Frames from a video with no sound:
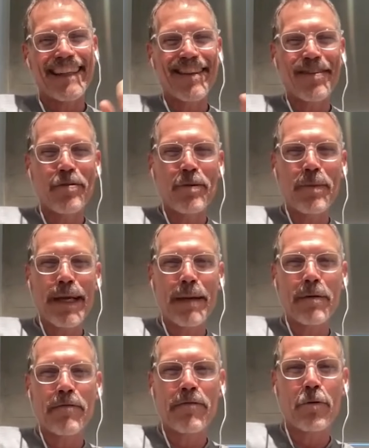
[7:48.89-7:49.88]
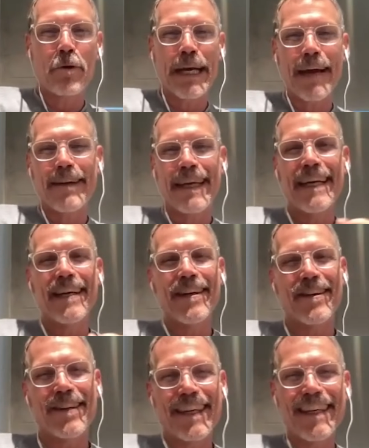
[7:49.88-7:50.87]
So you would pick up a fork out
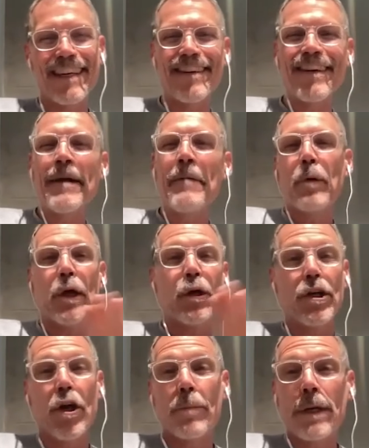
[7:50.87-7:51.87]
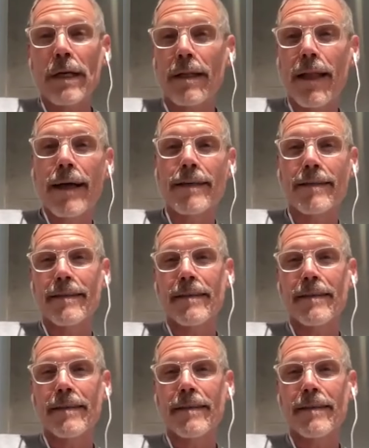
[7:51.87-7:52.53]
here, we couldn't open a closet.